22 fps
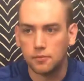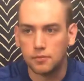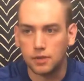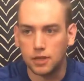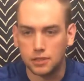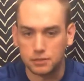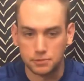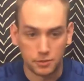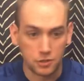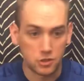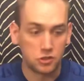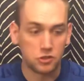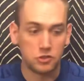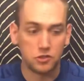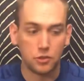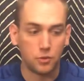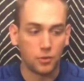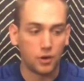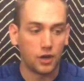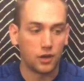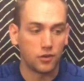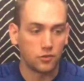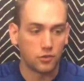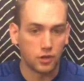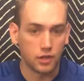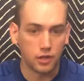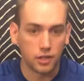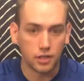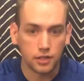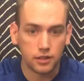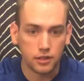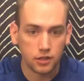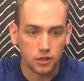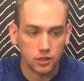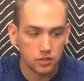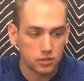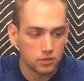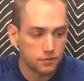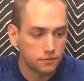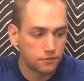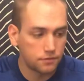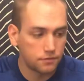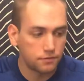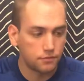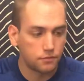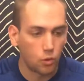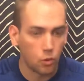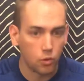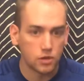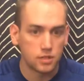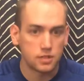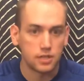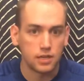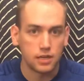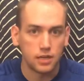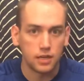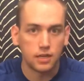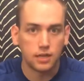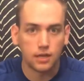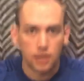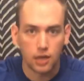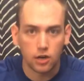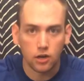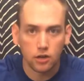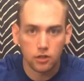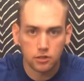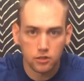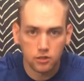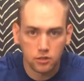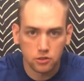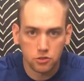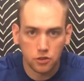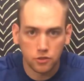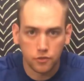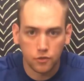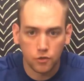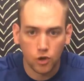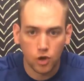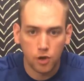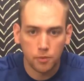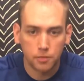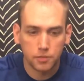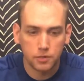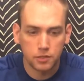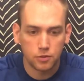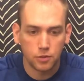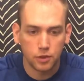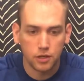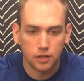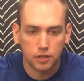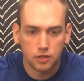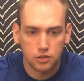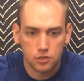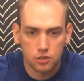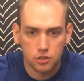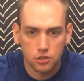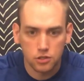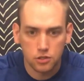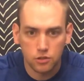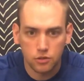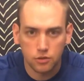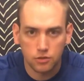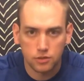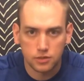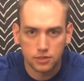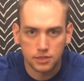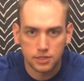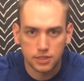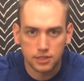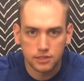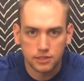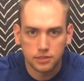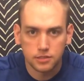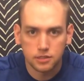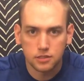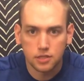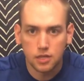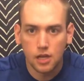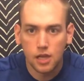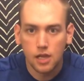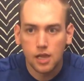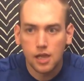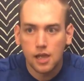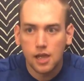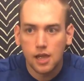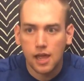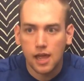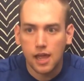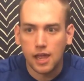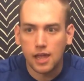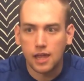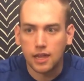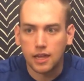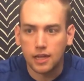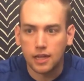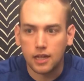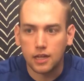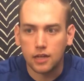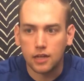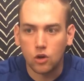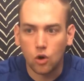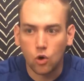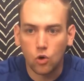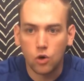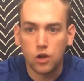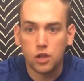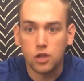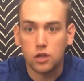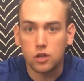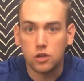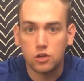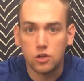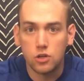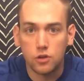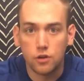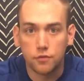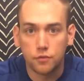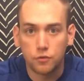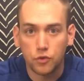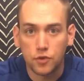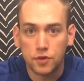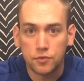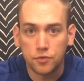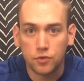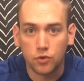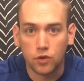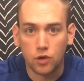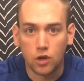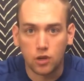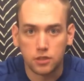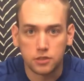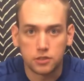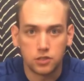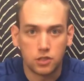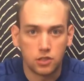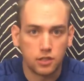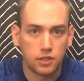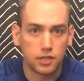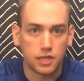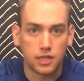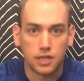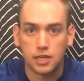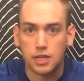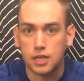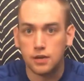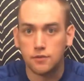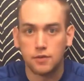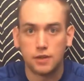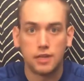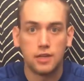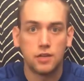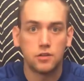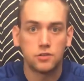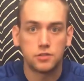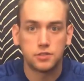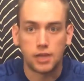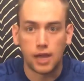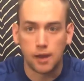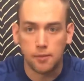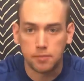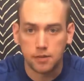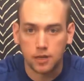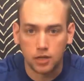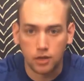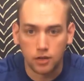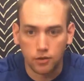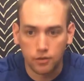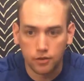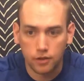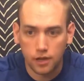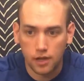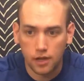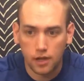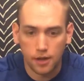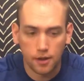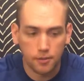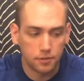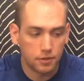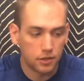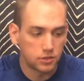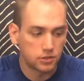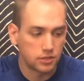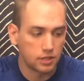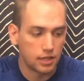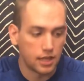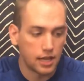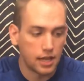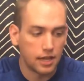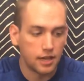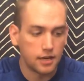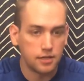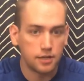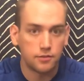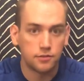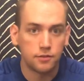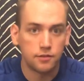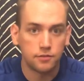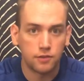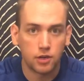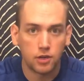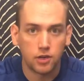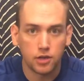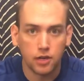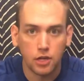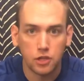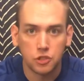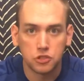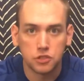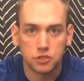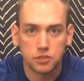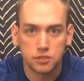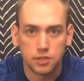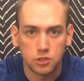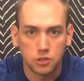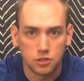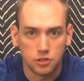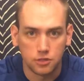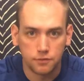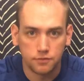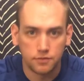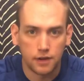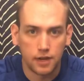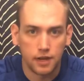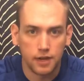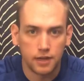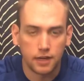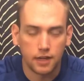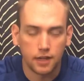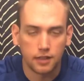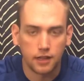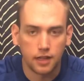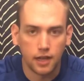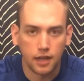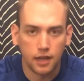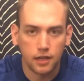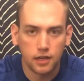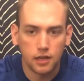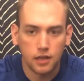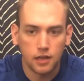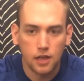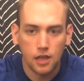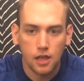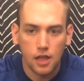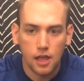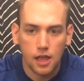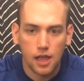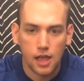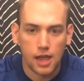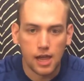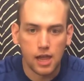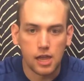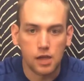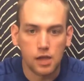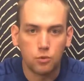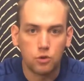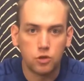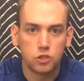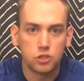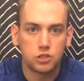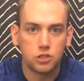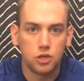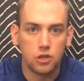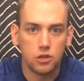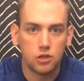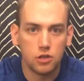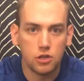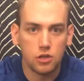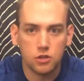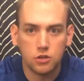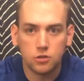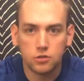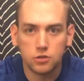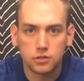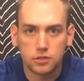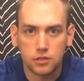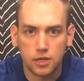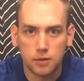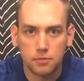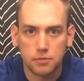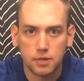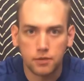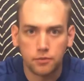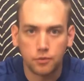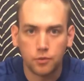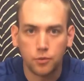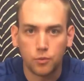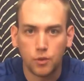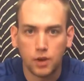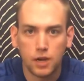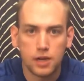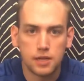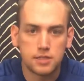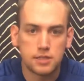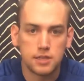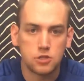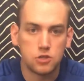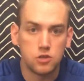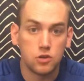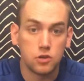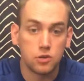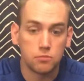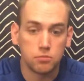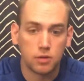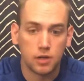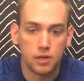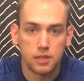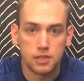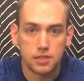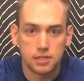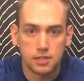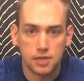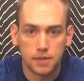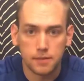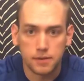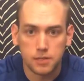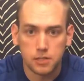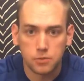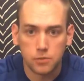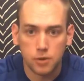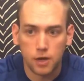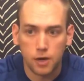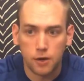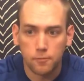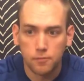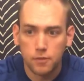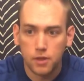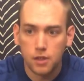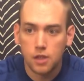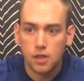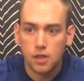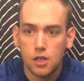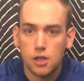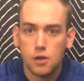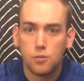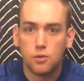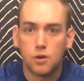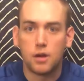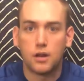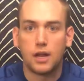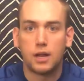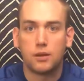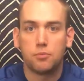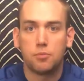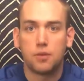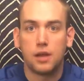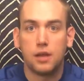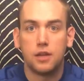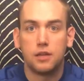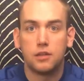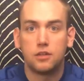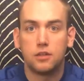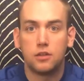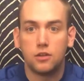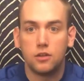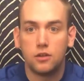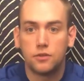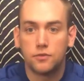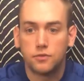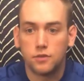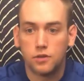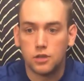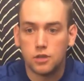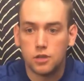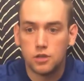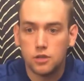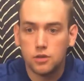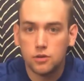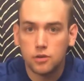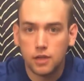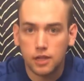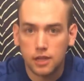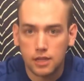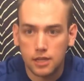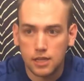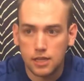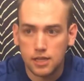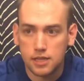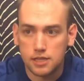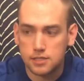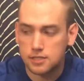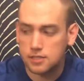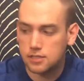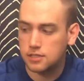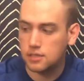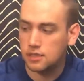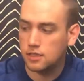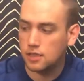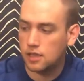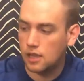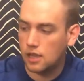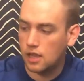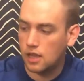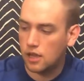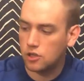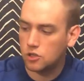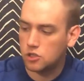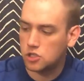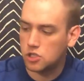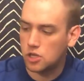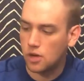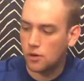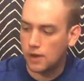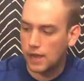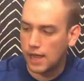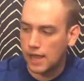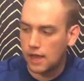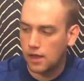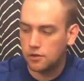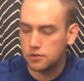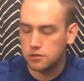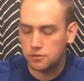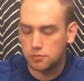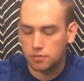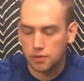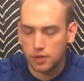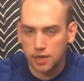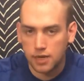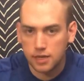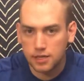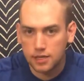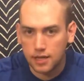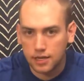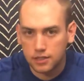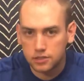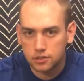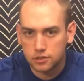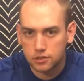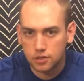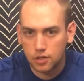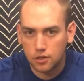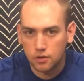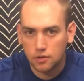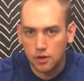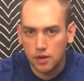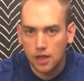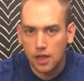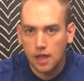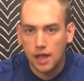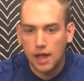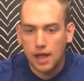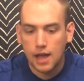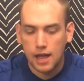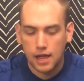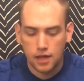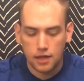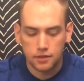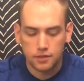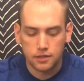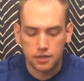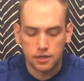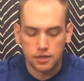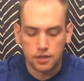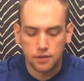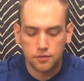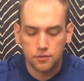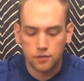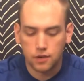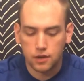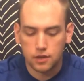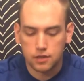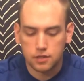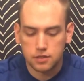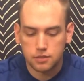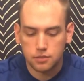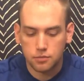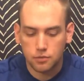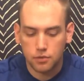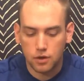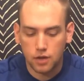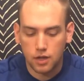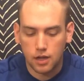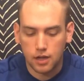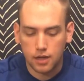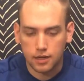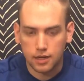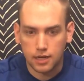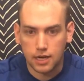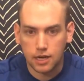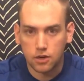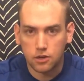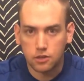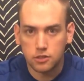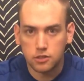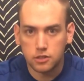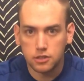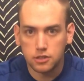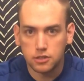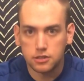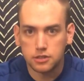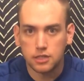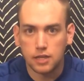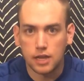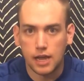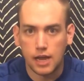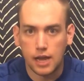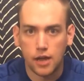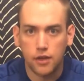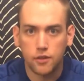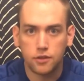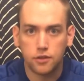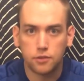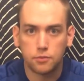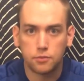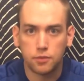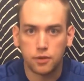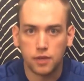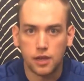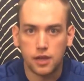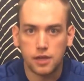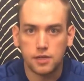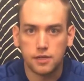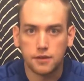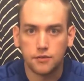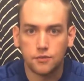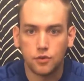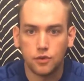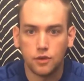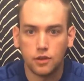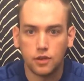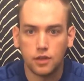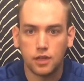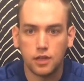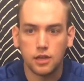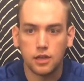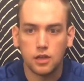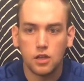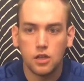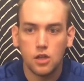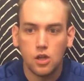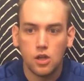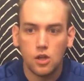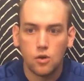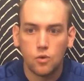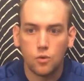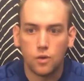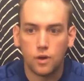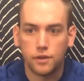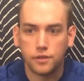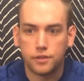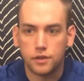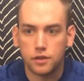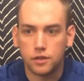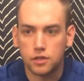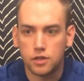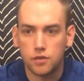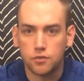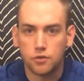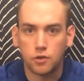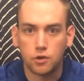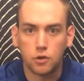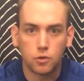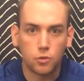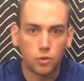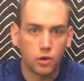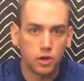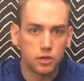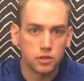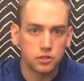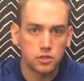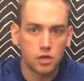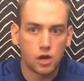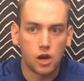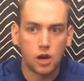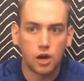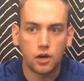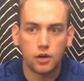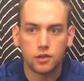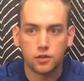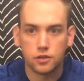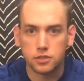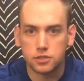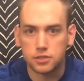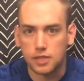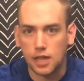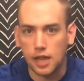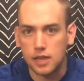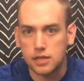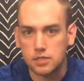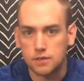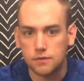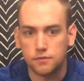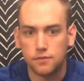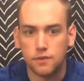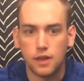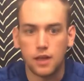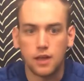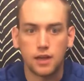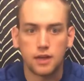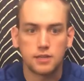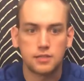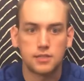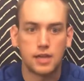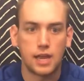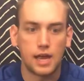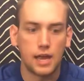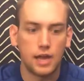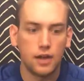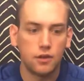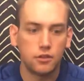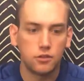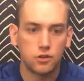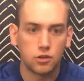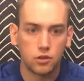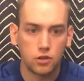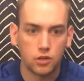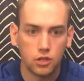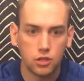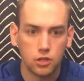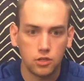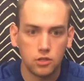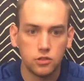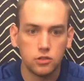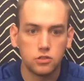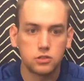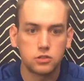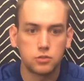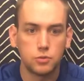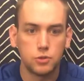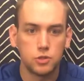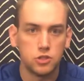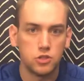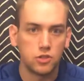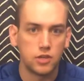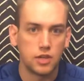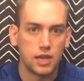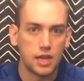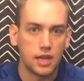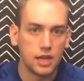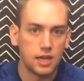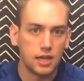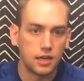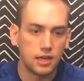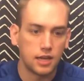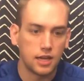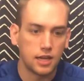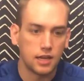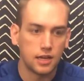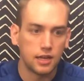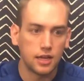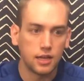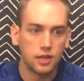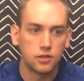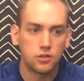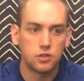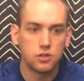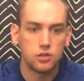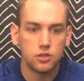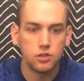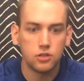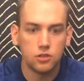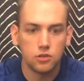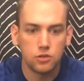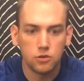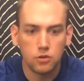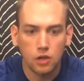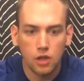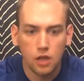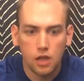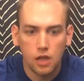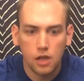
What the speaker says: as much as you want really. There's 14 characters overall between the two seasons. Or you can do a free-for-all, so like a King of a Hill type deal. There's a lot of different variations that you can find online, and we'll show you some different ways that you can play this game as well. What I plan to do for you is show how to play Dice Throne, the different characters, how they're played differently, what their different quirks are, their status effects, how they're used, what you can and cannot do,